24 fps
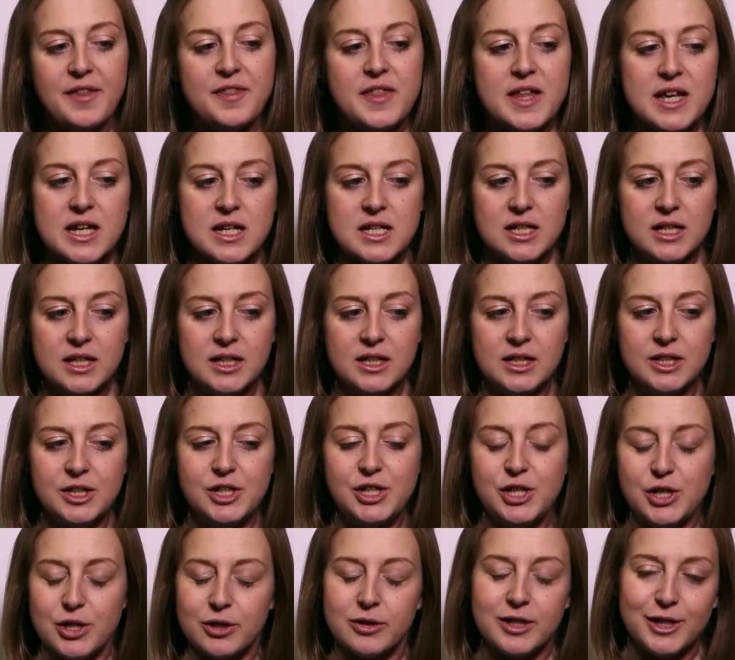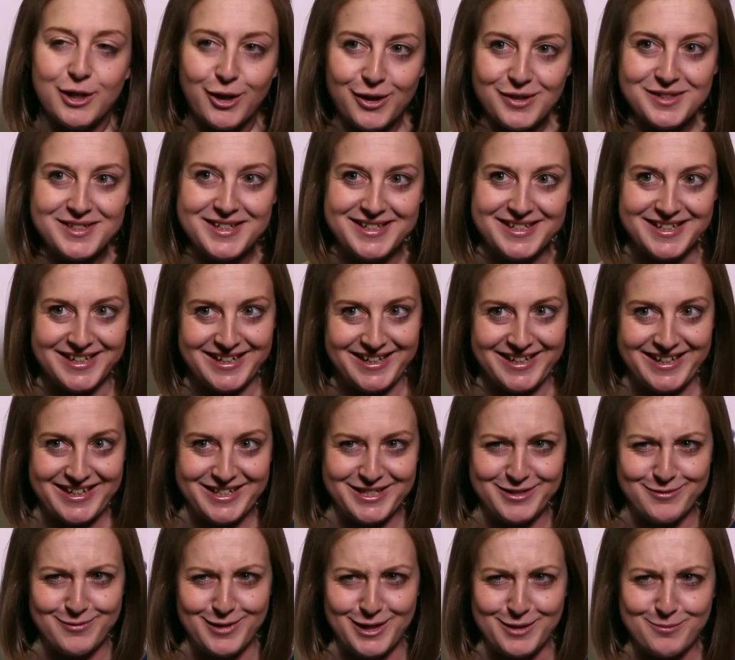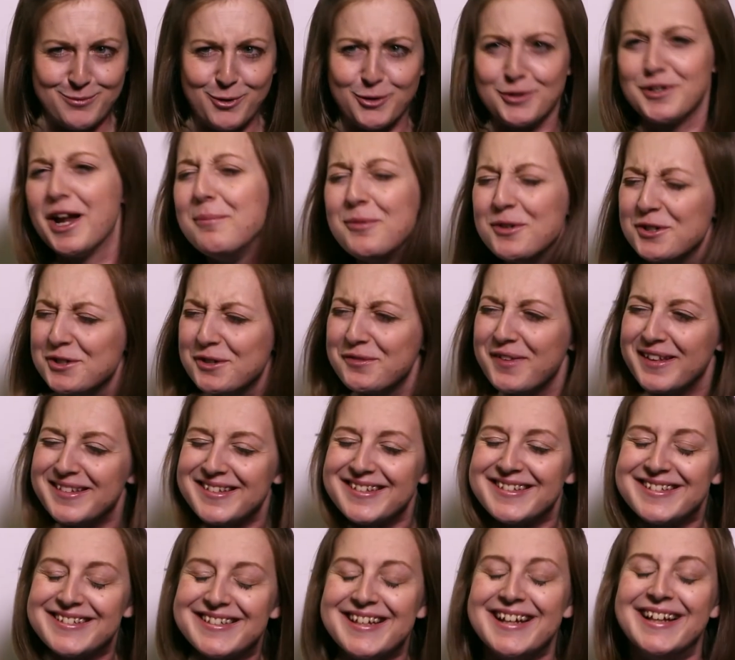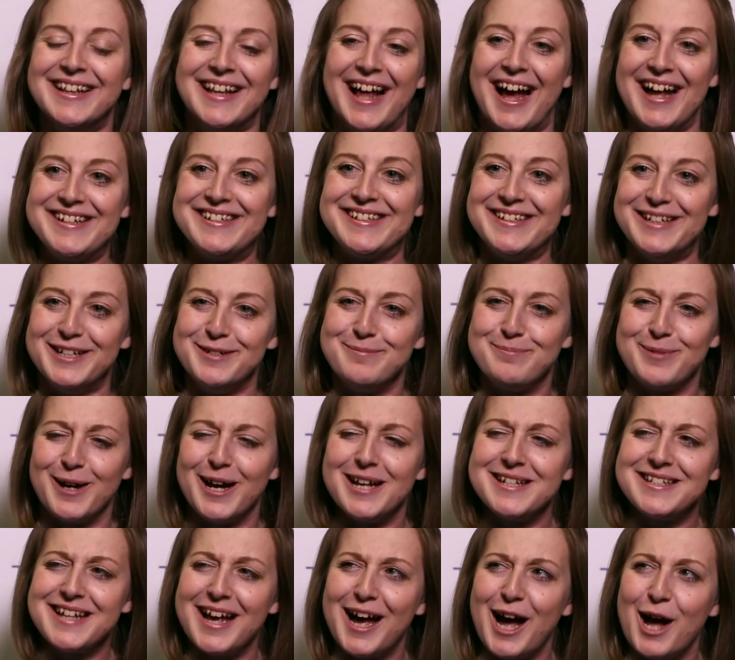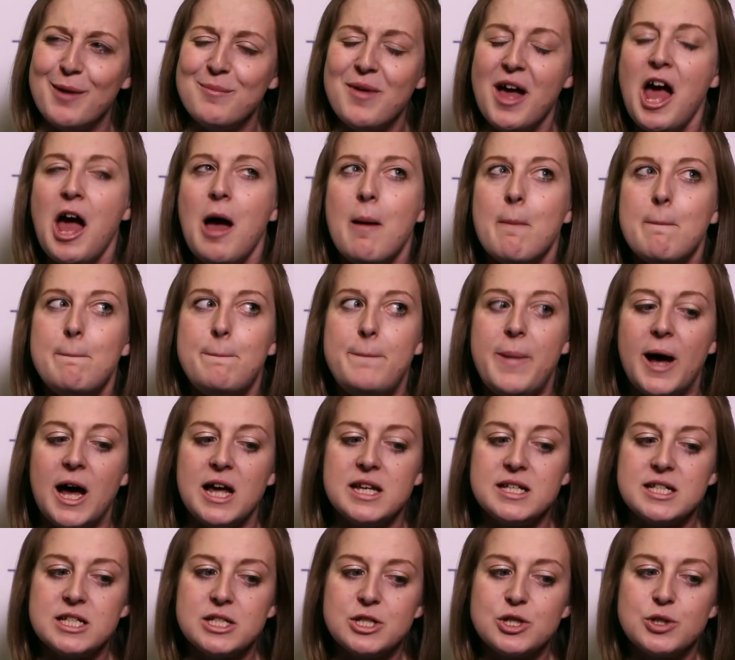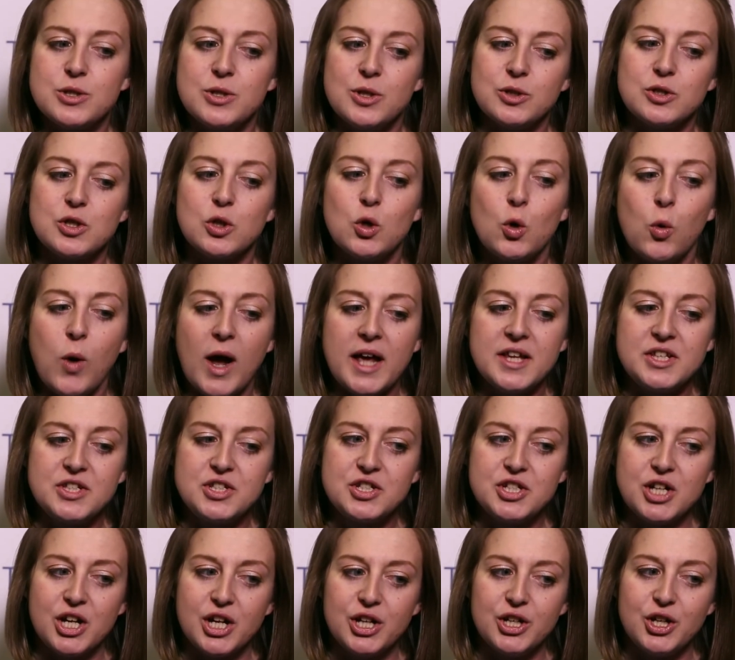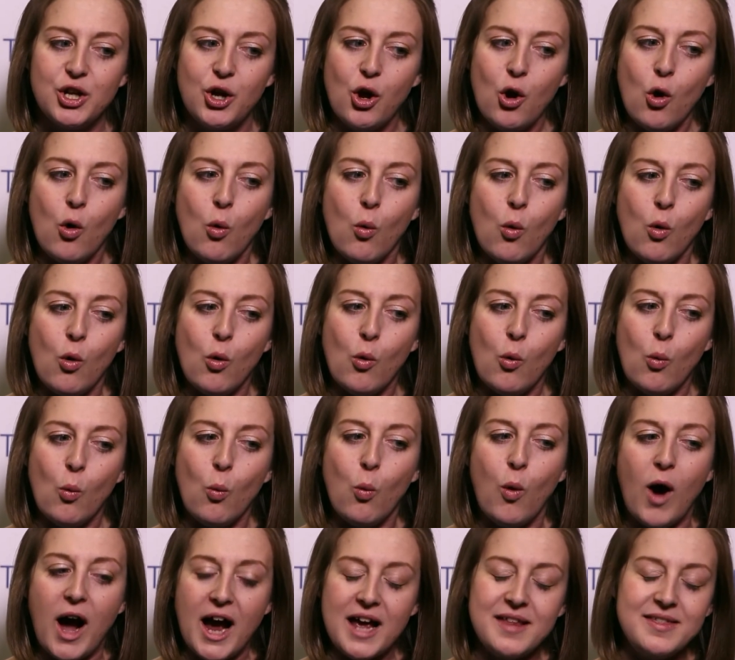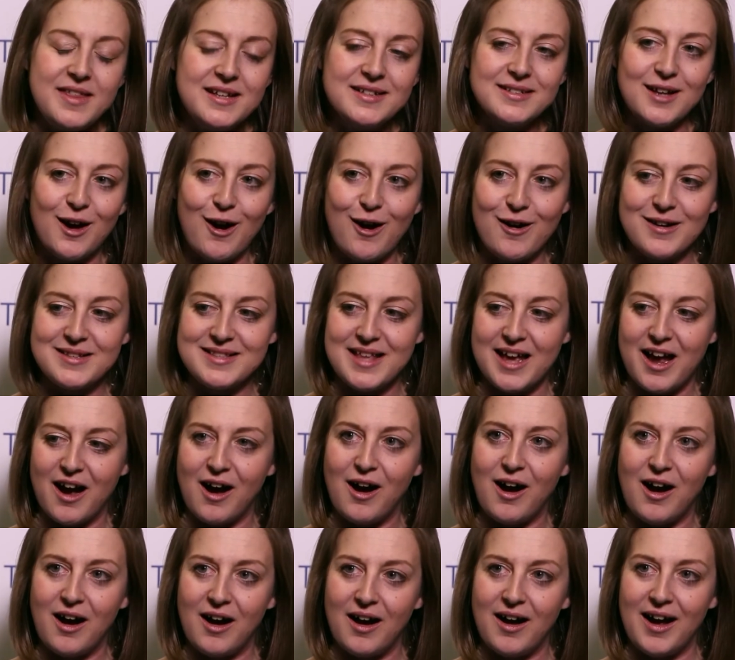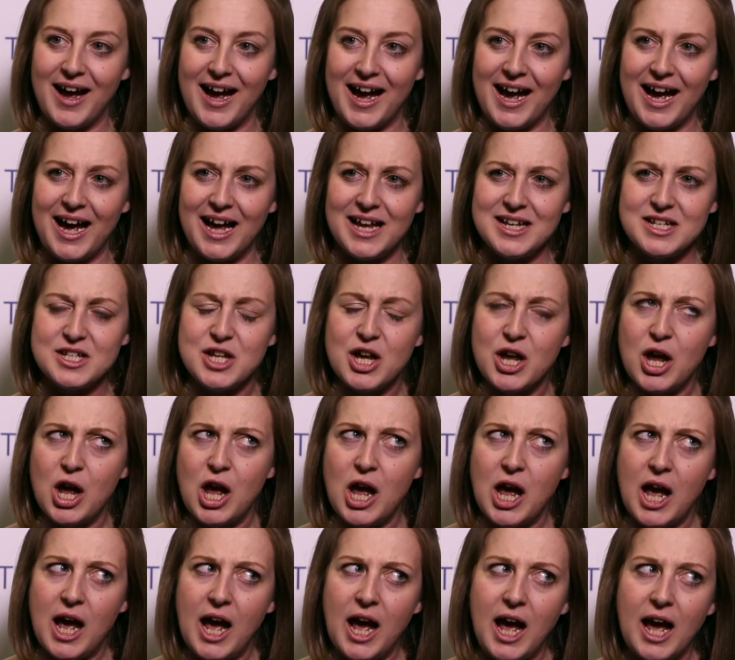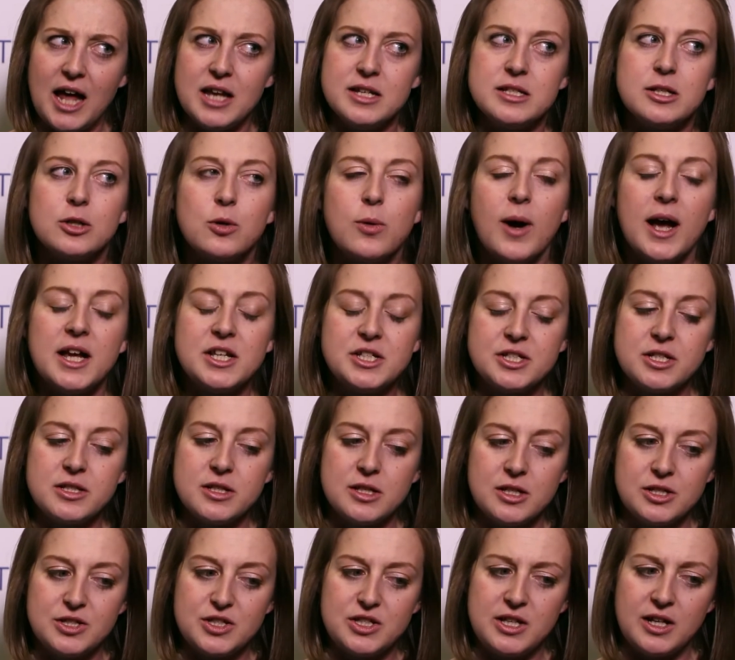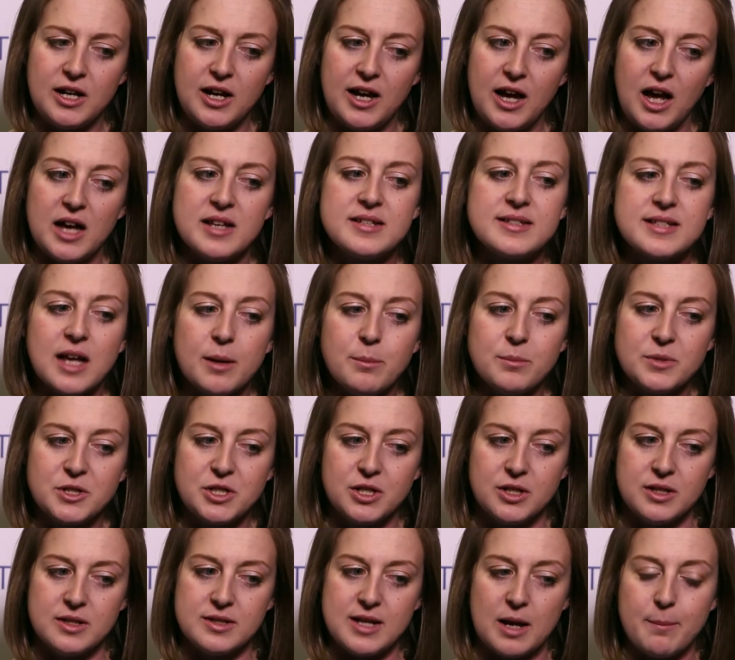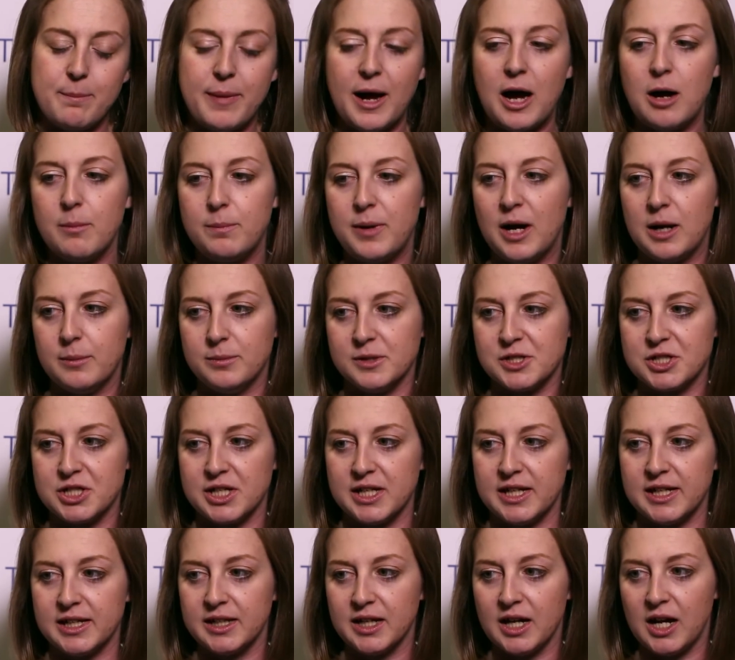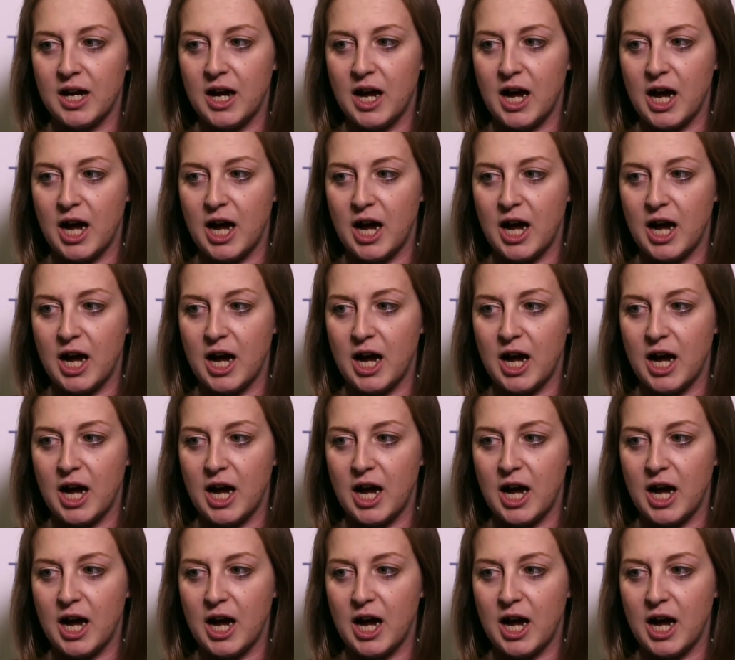think curiosity is really important. I'm not sure if that's a skill actually, but to question why things are as they are and to question the assumptions about publishing